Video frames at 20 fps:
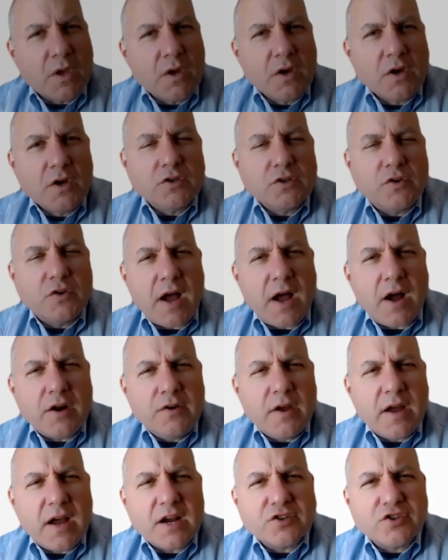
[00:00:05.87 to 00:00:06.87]
So how do
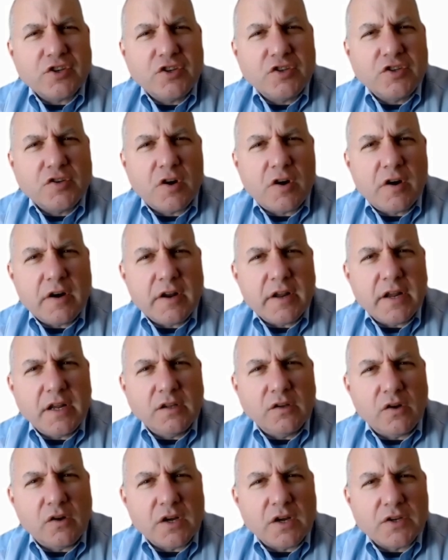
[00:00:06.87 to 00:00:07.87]
you actually start a
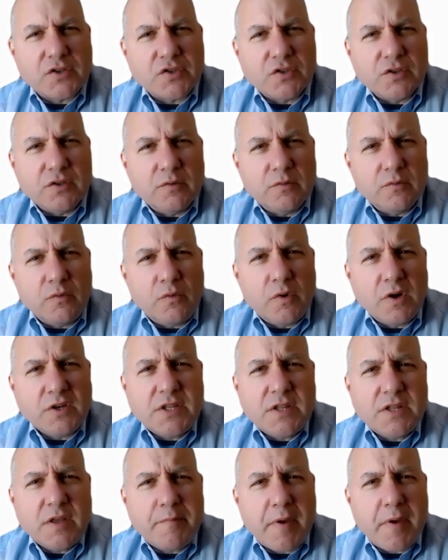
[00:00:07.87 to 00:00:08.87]
lawsuit? What's
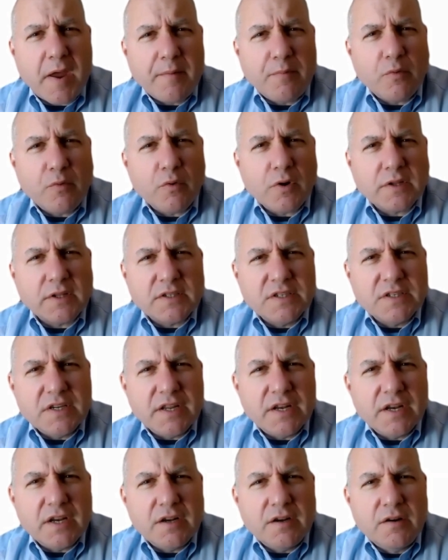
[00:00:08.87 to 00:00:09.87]
the paperwork that's
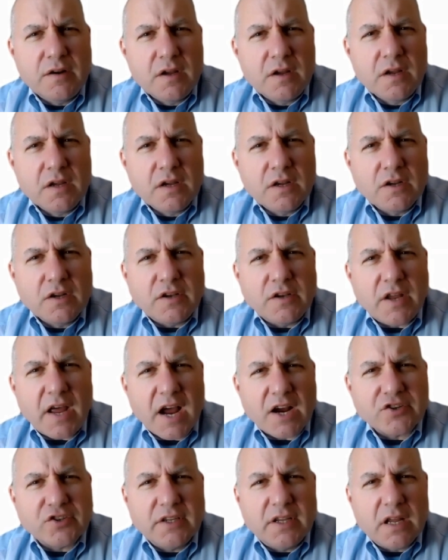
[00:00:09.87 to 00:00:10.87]
needed to
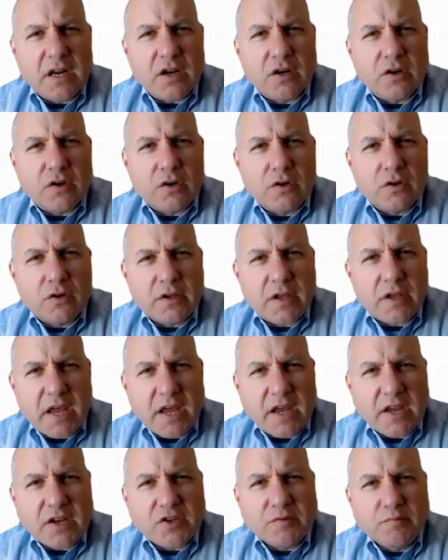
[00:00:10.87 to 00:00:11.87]
actually get a
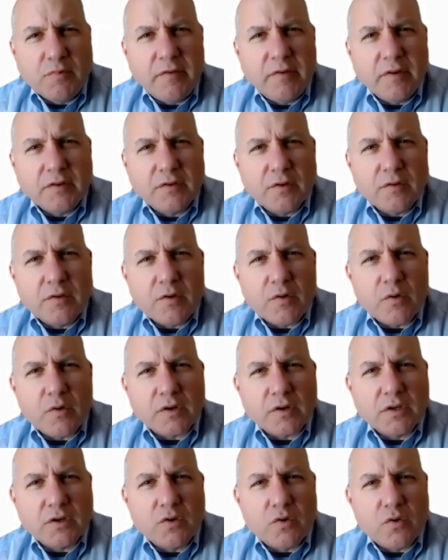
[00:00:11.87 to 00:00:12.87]
case moving through the
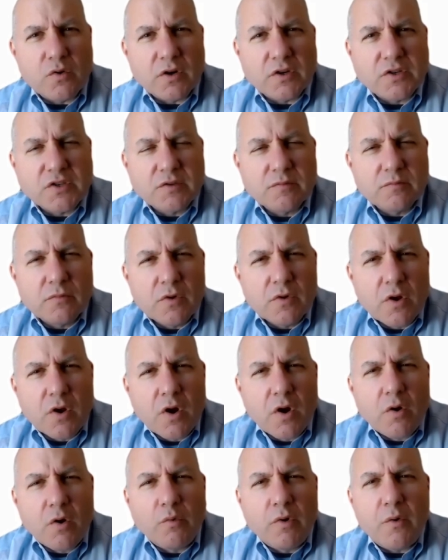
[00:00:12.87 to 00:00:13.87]
Oregon courts?
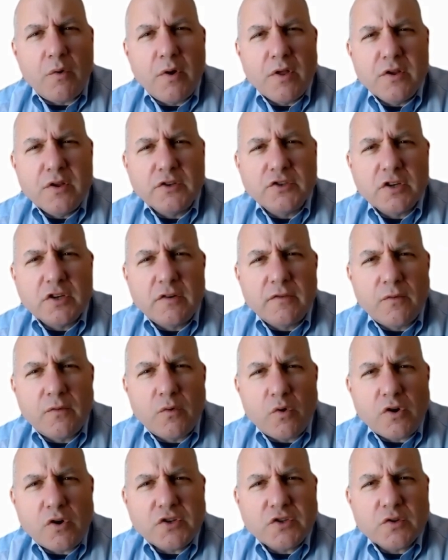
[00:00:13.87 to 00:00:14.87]
Well, whether it's a
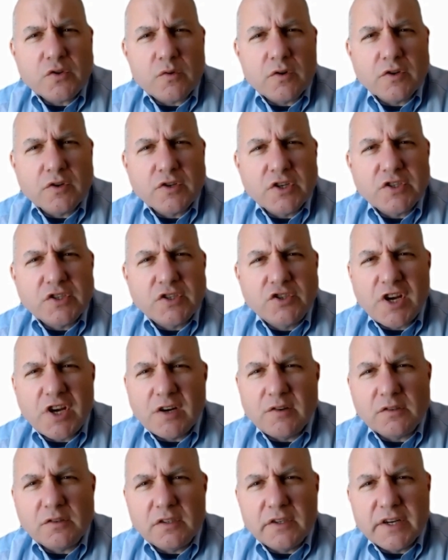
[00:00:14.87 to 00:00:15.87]
divorce or just
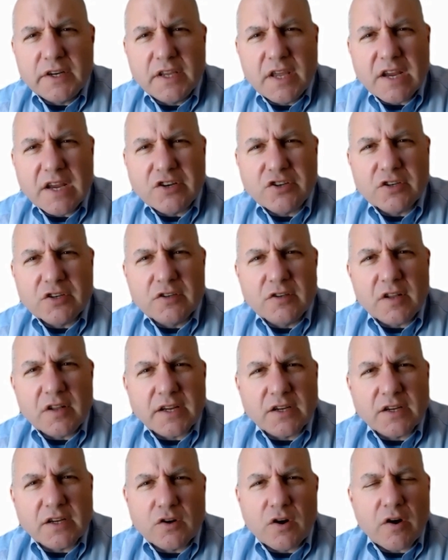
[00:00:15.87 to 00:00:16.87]
general litigation
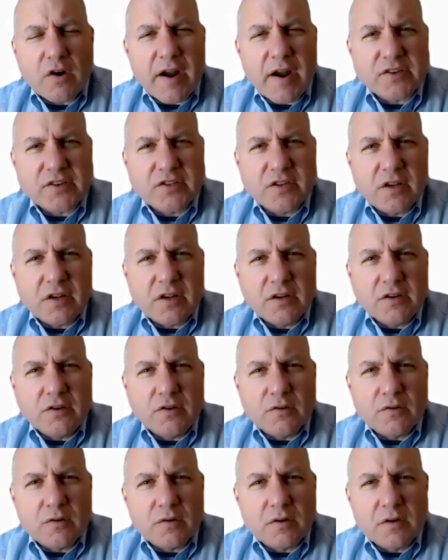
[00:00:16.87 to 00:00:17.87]
like a car accident
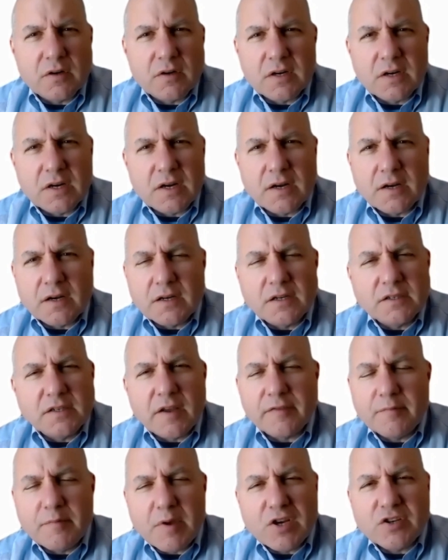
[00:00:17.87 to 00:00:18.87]
or a
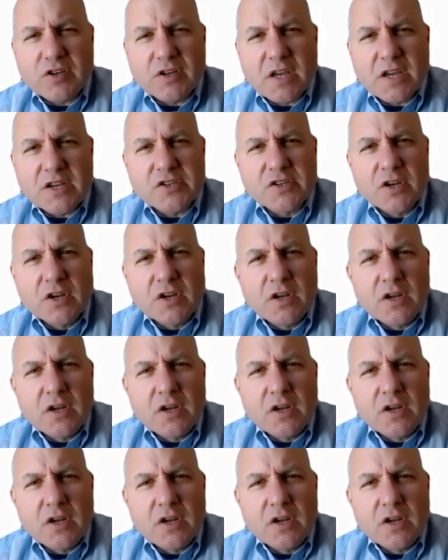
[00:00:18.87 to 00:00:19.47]
defamation case,